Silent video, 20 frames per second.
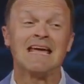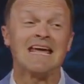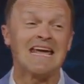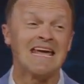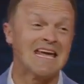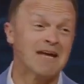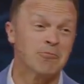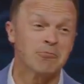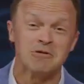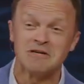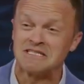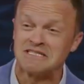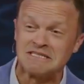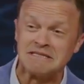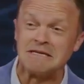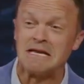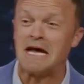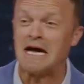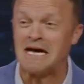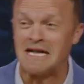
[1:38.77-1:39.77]
He was
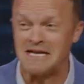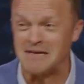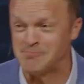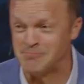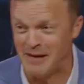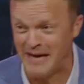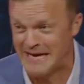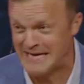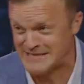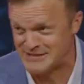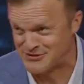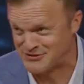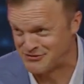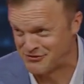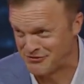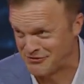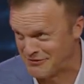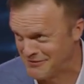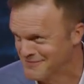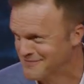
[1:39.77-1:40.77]
not a
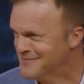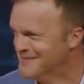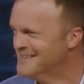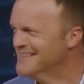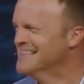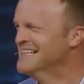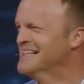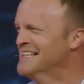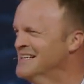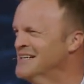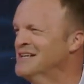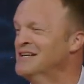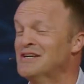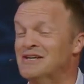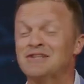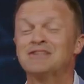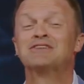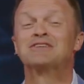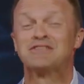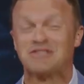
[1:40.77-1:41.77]
pastor,
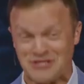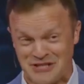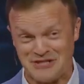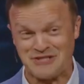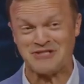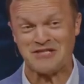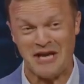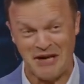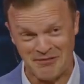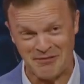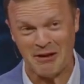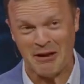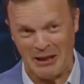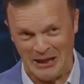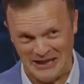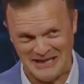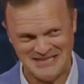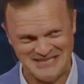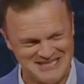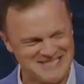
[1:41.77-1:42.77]
to say the
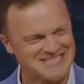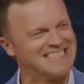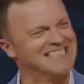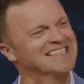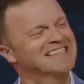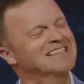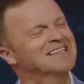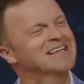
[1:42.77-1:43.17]
least.